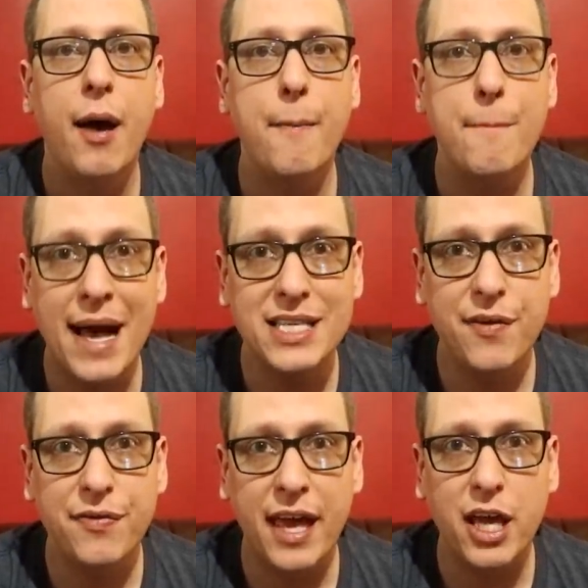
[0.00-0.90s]
A
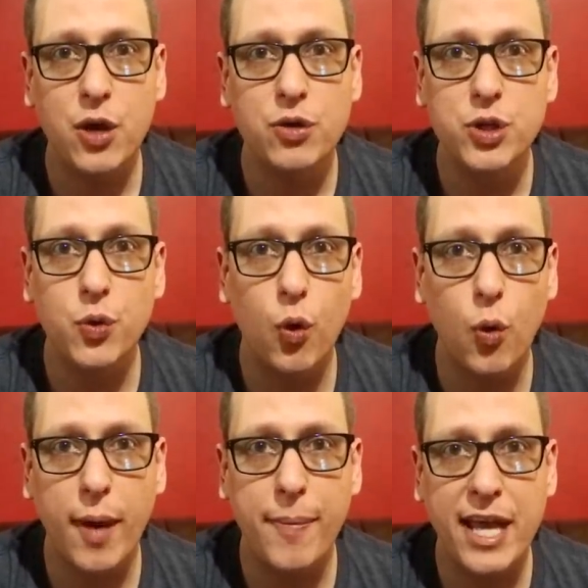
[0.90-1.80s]
massive thank you to all
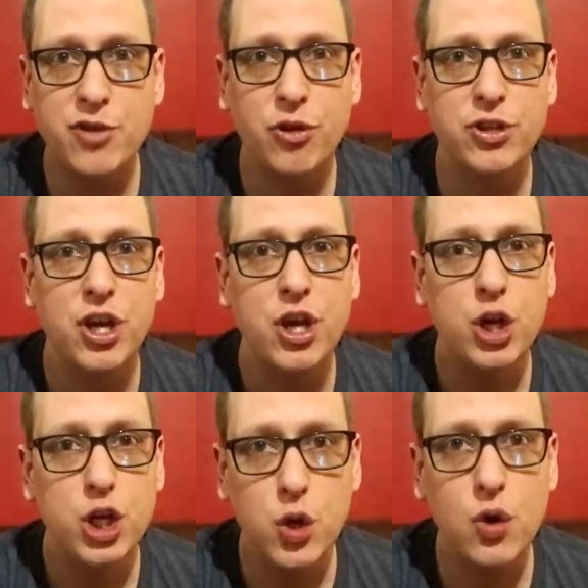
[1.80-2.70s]
my patrons.
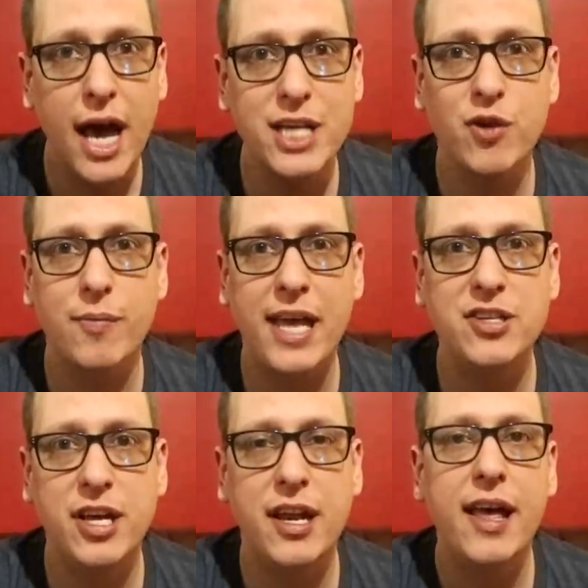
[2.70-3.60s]
You guys are
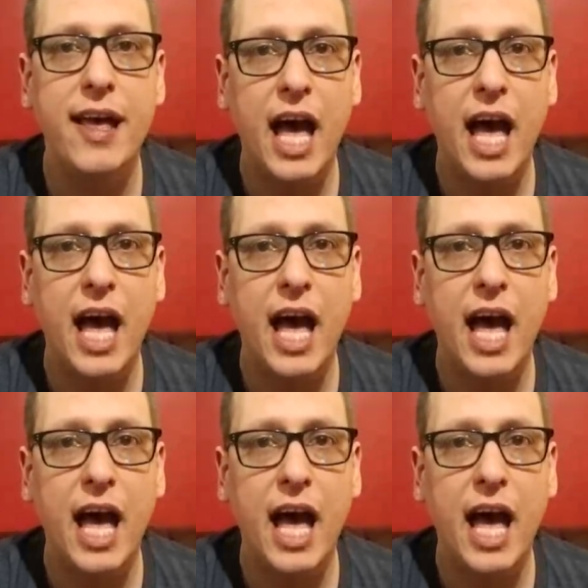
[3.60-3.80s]
amazing.